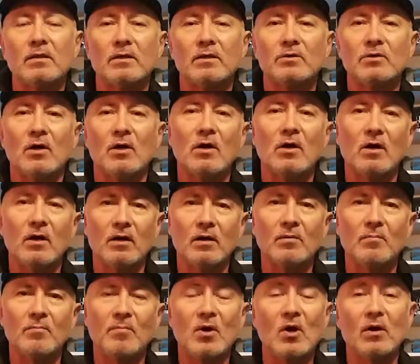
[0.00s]

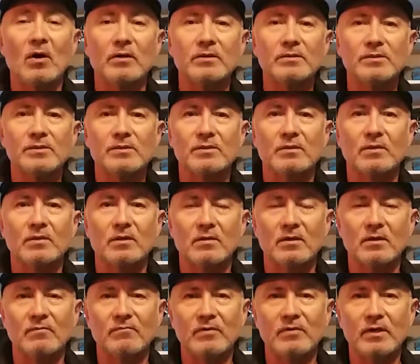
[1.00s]
guitar parts
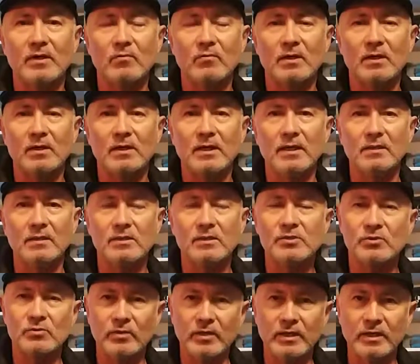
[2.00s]
very quickly and the
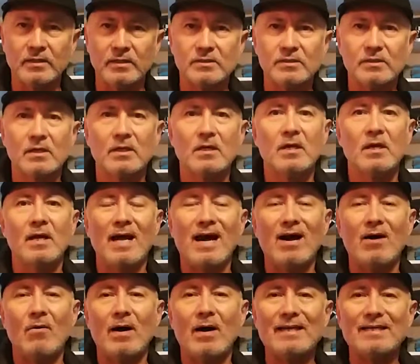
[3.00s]
strings,
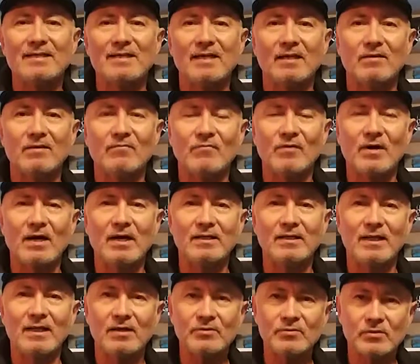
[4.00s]
how I identify
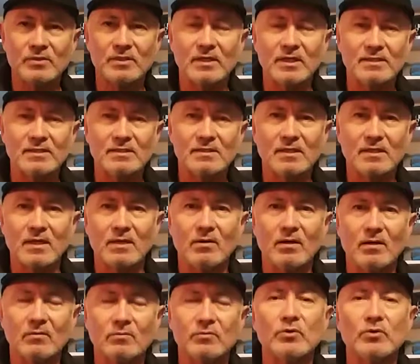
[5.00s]
the exercises that
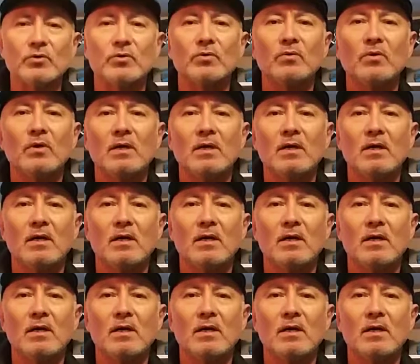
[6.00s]
I'll do,